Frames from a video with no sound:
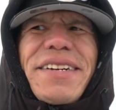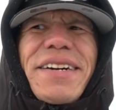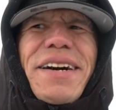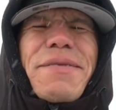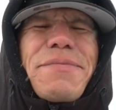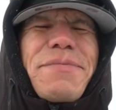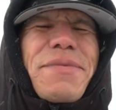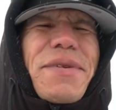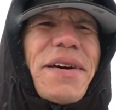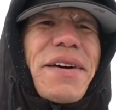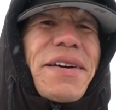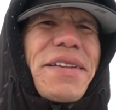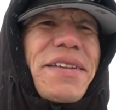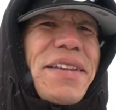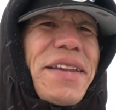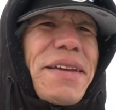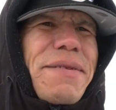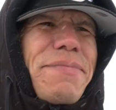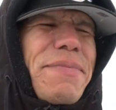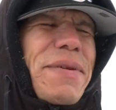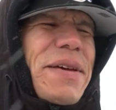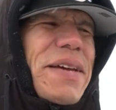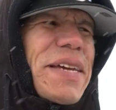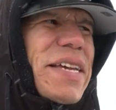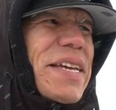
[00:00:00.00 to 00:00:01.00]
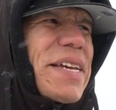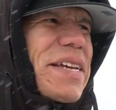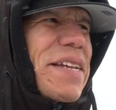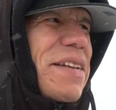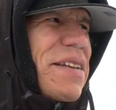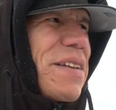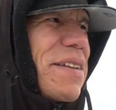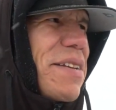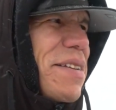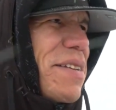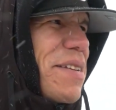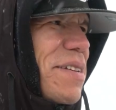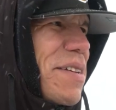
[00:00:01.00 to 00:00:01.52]
I'm not
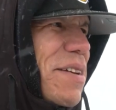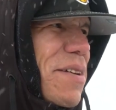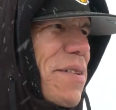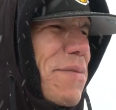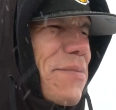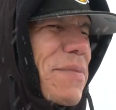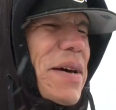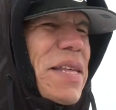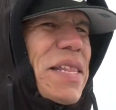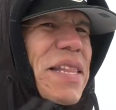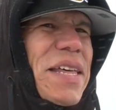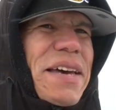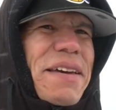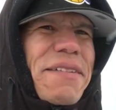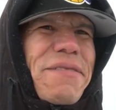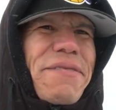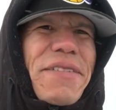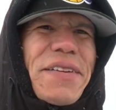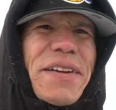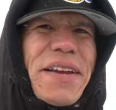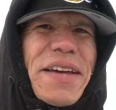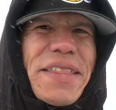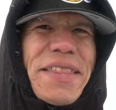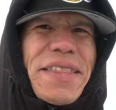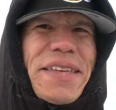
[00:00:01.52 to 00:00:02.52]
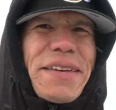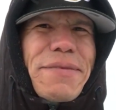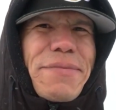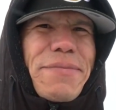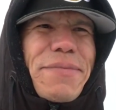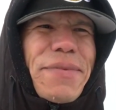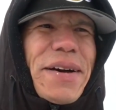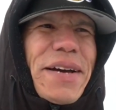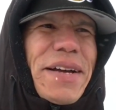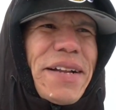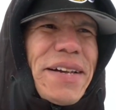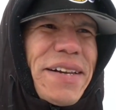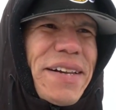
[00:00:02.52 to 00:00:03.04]
nitpicking, my life or nothing,
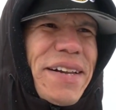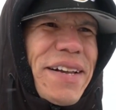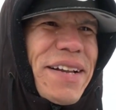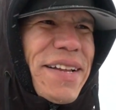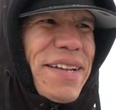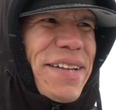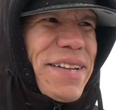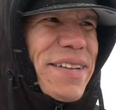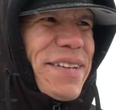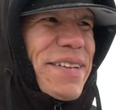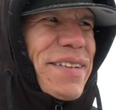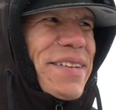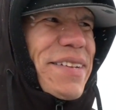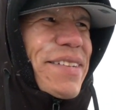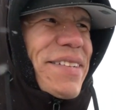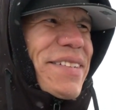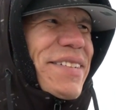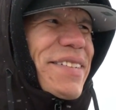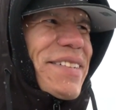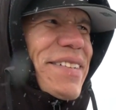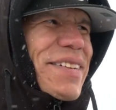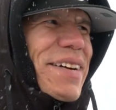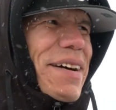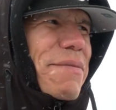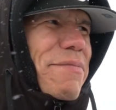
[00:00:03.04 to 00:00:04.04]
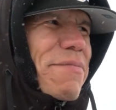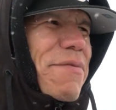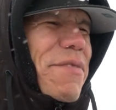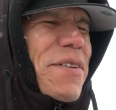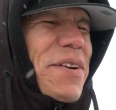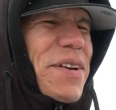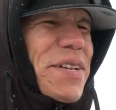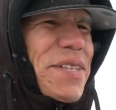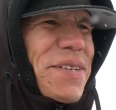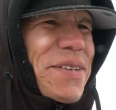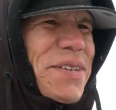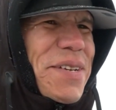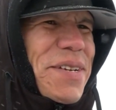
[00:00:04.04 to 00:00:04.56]
but I'm
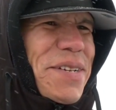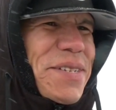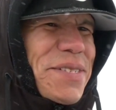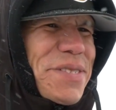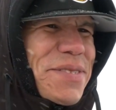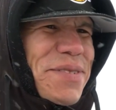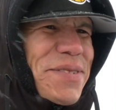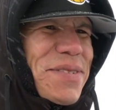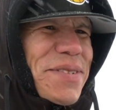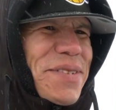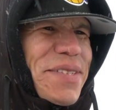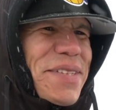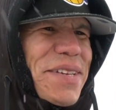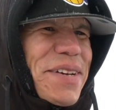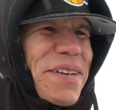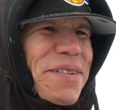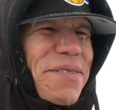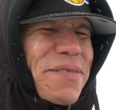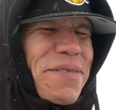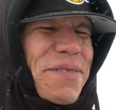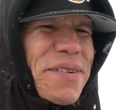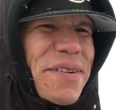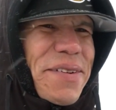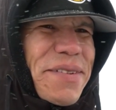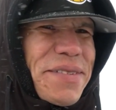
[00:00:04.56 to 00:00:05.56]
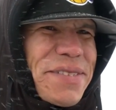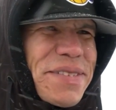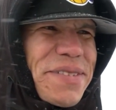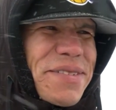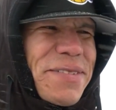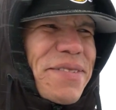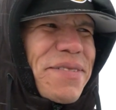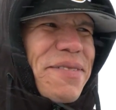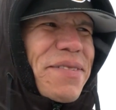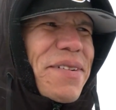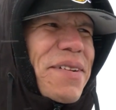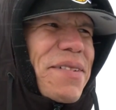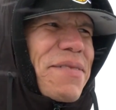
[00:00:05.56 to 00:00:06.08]
42 years old. I don't
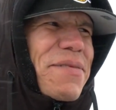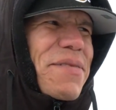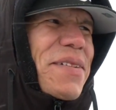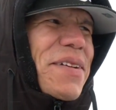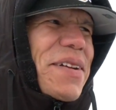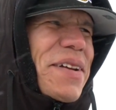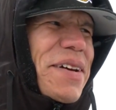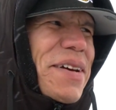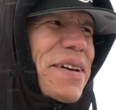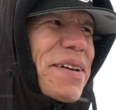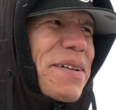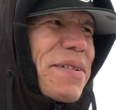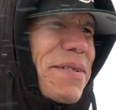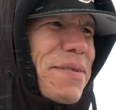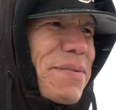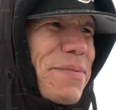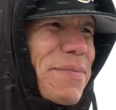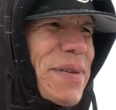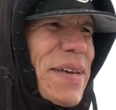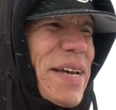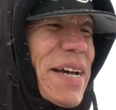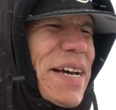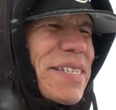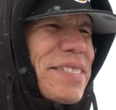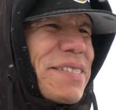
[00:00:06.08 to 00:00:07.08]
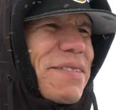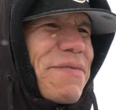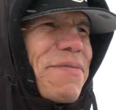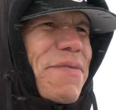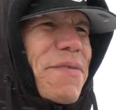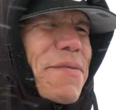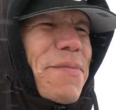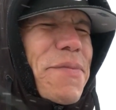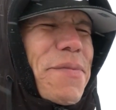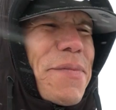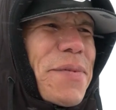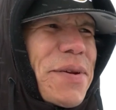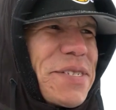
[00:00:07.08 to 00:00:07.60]
want to be asking for
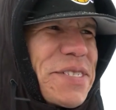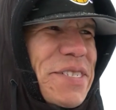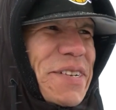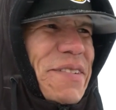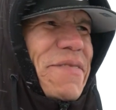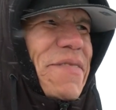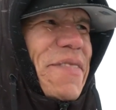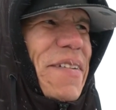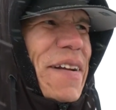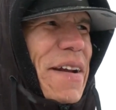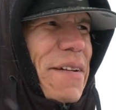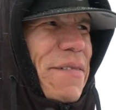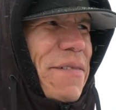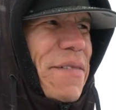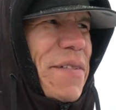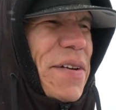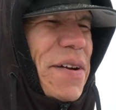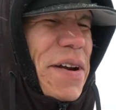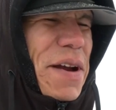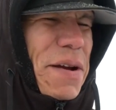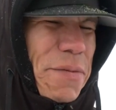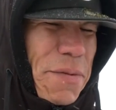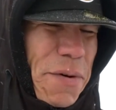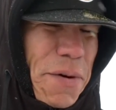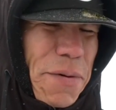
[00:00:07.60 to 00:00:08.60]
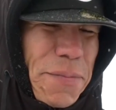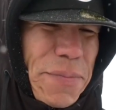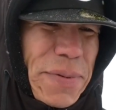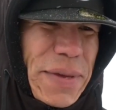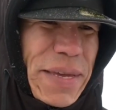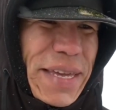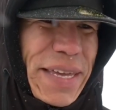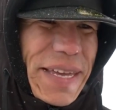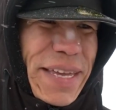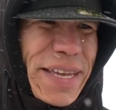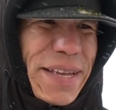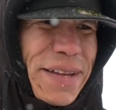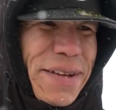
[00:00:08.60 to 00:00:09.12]
permission forever, and I won't
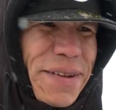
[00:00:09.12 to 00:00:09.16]
be,